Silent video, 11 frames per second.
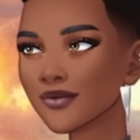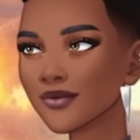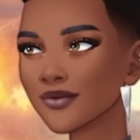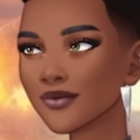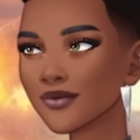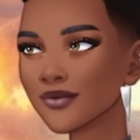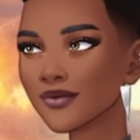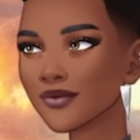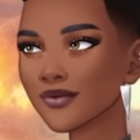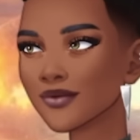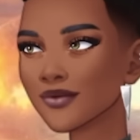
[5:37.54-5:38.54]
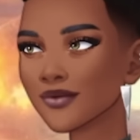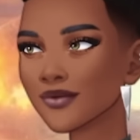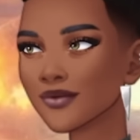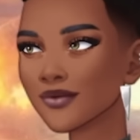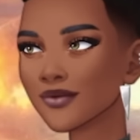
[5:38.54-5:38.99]

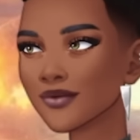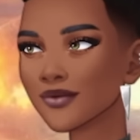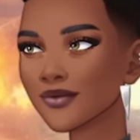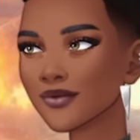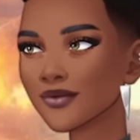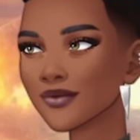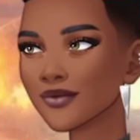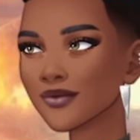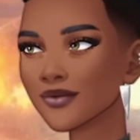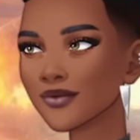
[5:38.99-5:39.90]
The person shown says nothing.